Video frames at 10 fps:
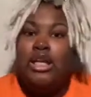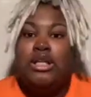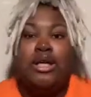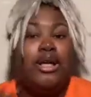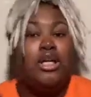
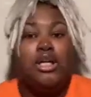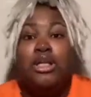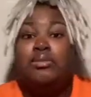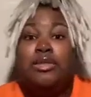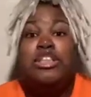Like,
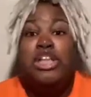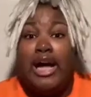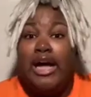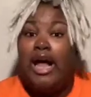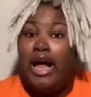
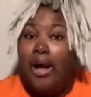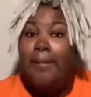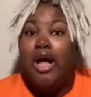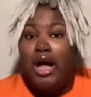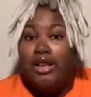check
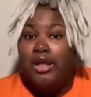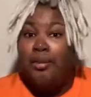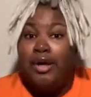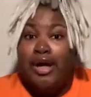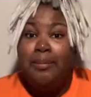up on them, okay?